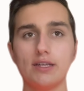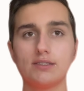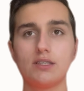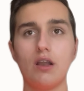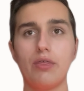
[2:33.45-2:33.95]

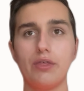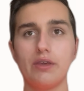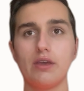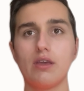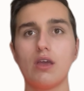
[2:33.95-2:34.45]
is still
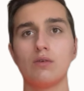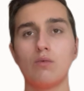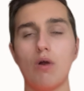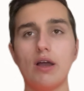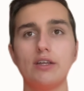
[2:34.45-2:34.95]
thinking
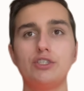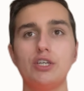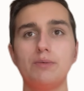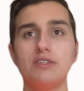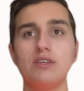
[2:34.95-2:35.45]
while
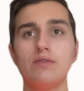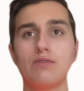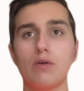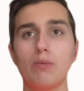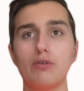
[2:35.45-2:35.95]
GPT
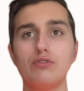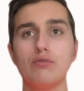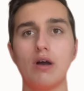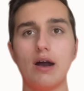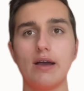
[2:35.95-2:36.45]

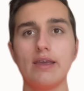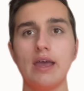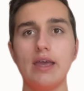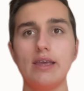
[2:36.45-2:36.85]
4.2 High